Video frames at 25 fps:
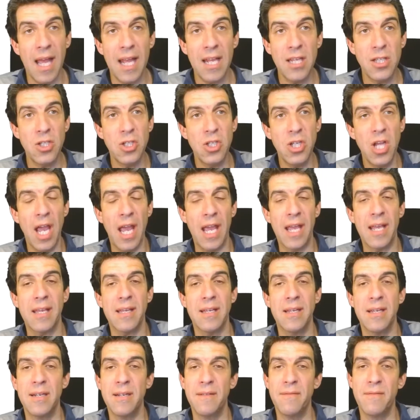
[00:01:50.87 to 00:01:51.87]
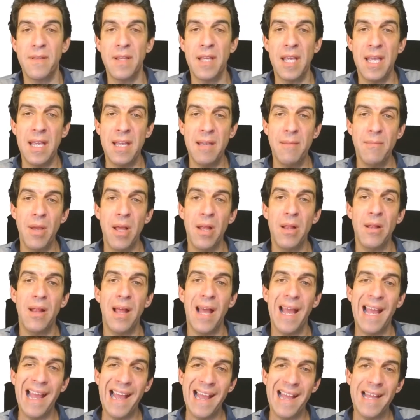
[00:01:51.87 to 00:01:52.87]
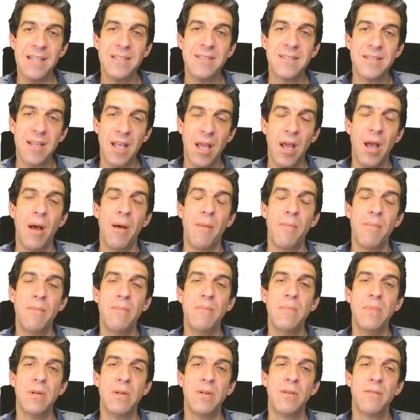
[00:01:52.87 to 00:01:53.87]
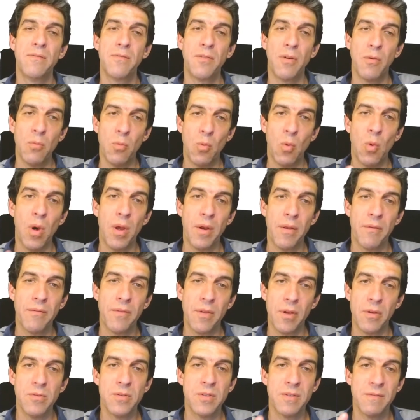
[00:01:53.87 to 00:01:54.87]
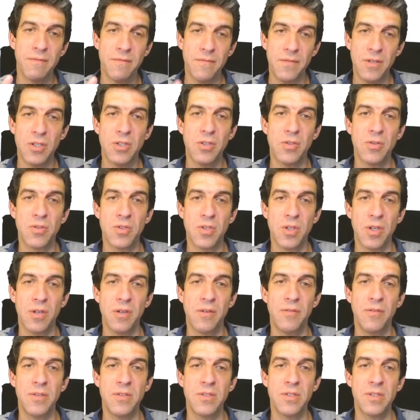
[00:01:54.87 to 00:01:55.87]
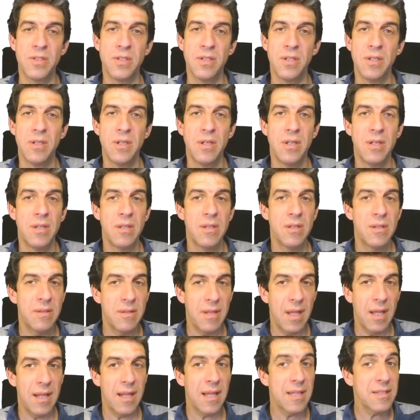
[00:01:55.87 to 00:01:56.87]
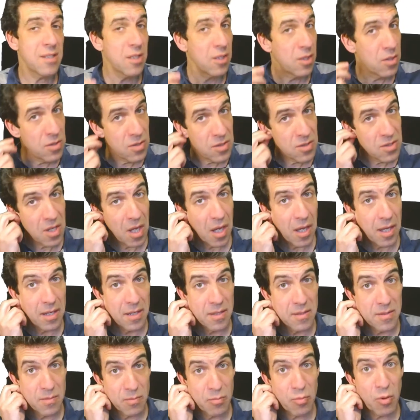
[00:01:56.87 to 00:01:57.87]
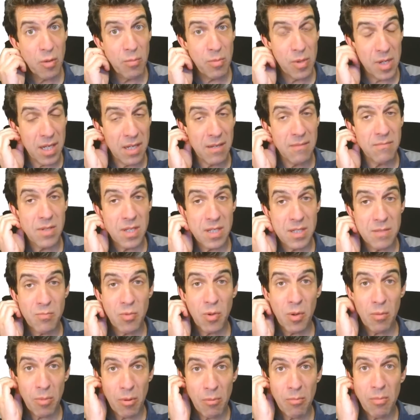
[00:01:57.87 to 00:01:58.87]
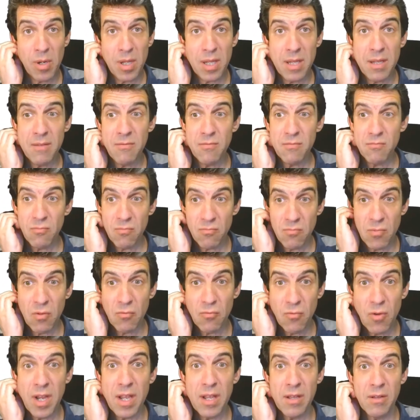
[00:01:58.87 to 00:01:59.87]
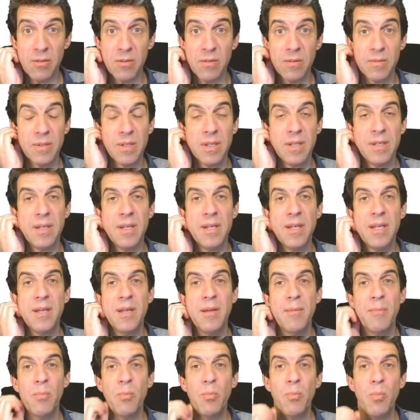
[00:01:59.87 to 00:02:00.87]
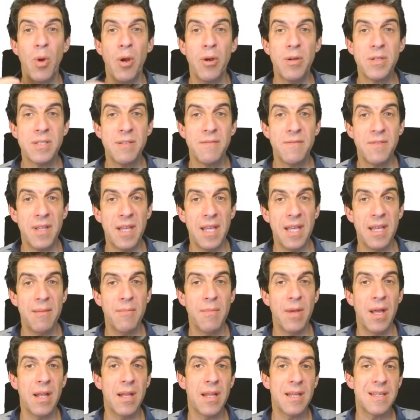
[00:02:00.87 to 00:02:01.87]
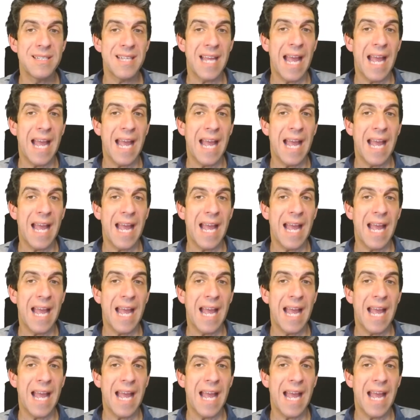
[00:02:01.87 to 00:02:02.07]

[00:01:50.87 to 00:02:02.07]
and check. And if the email has come from one of those official servers, then that's a good sign. It's probably real. Whereas if the email has